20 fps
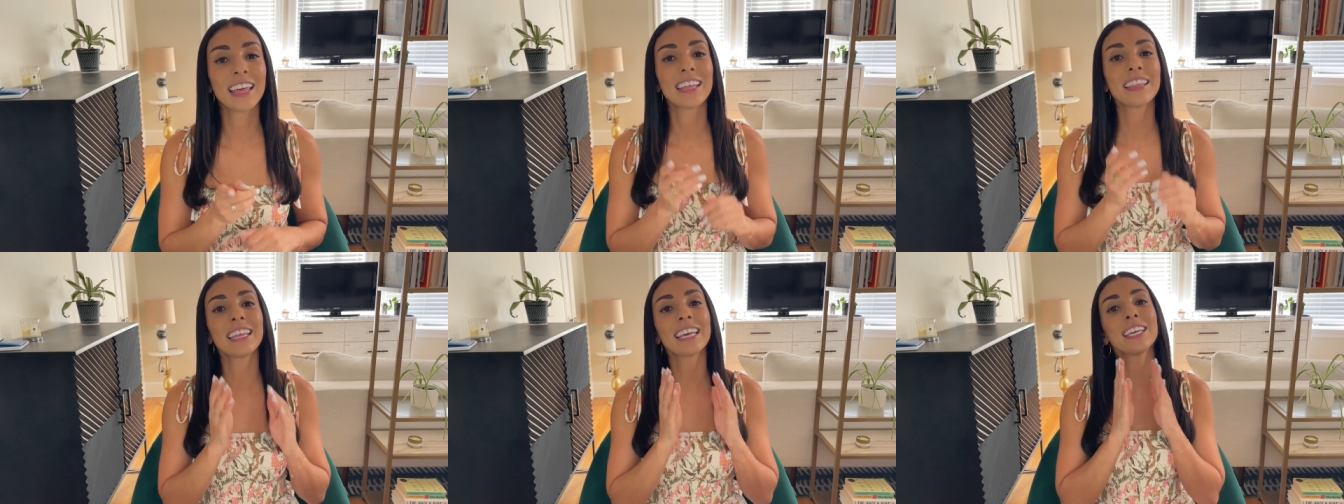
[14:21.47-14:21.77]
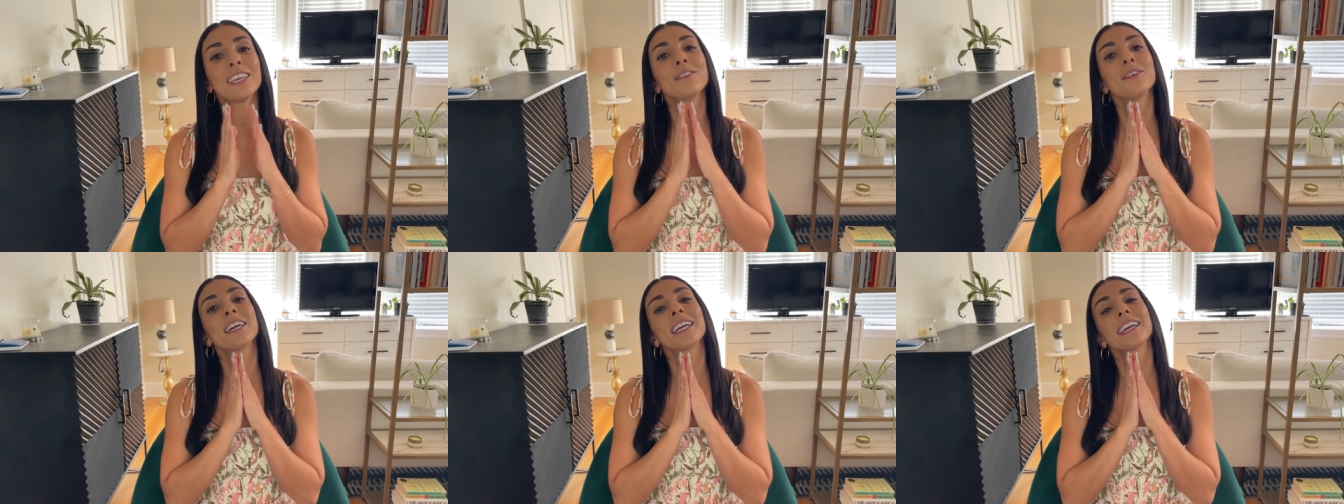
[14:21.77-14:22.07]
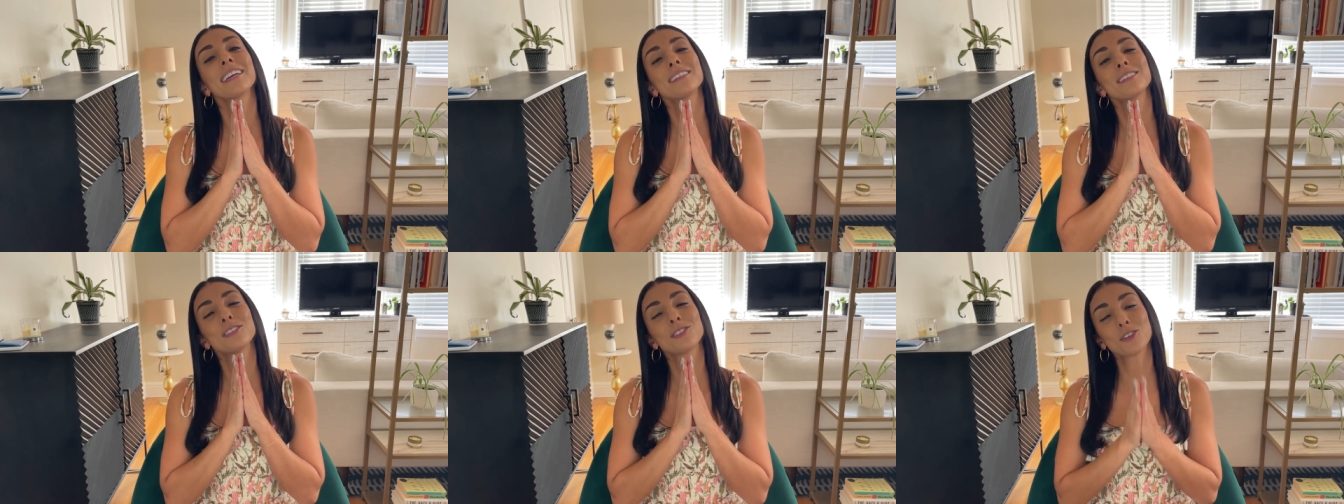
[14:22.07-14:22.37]
Thank you
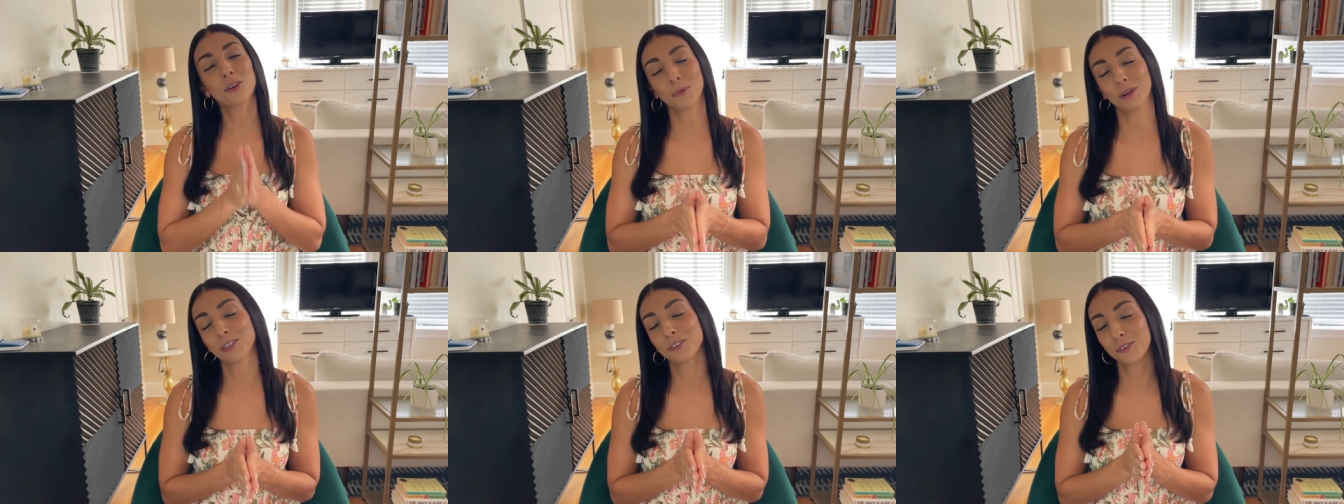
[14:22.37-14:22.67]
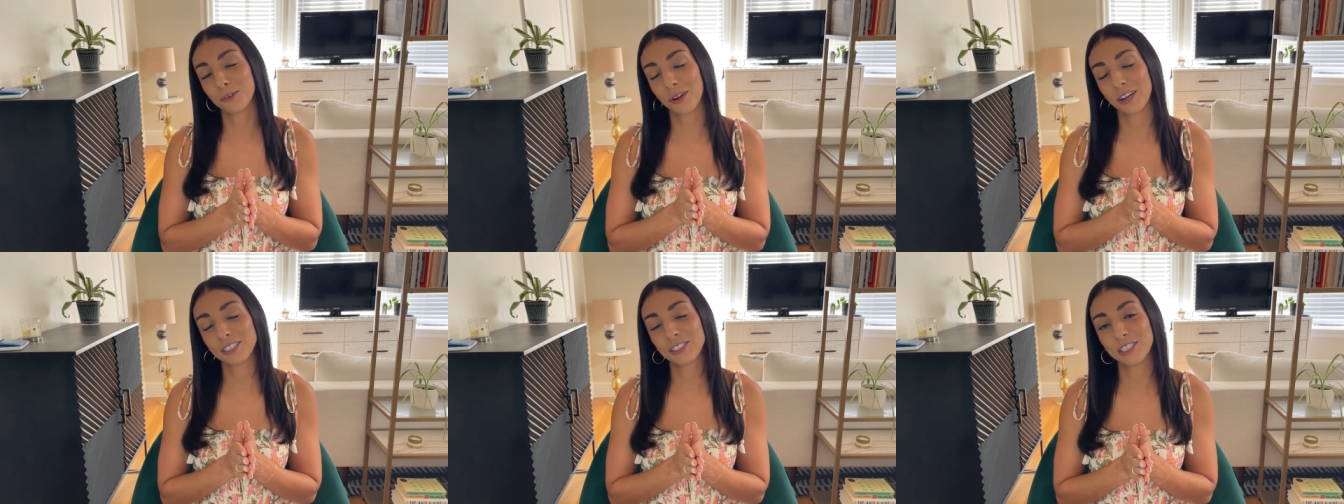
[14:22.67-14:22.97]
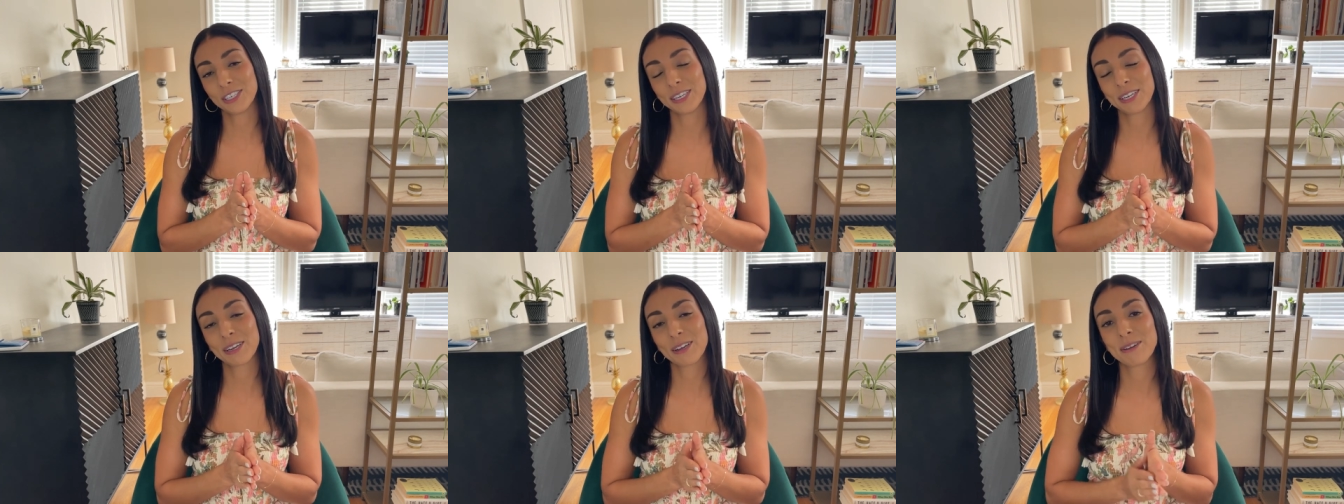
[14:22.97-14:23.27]
again so much for
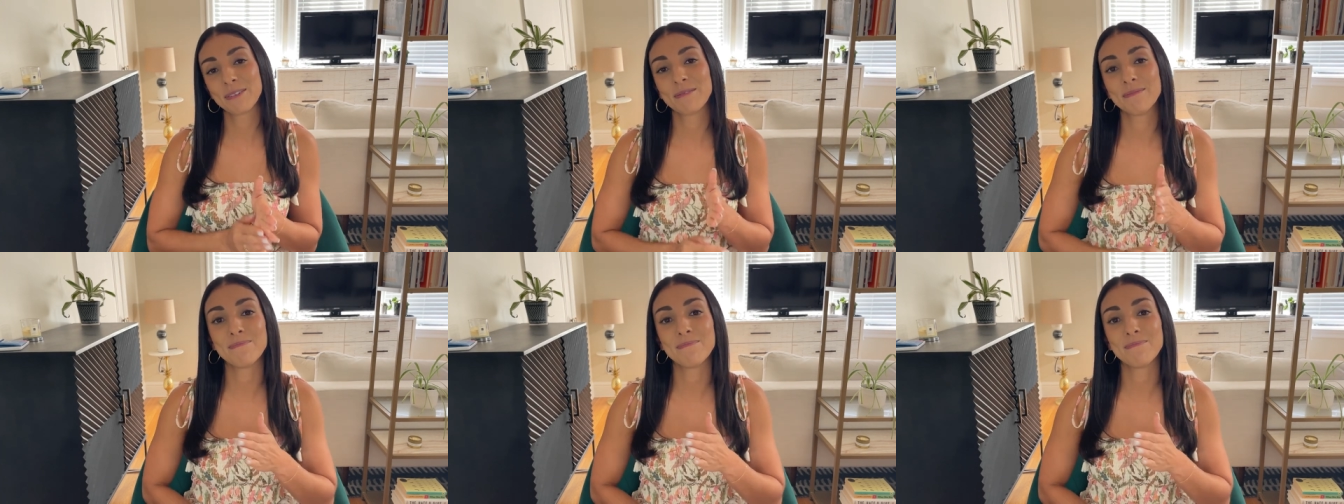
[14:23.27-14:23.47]
watching.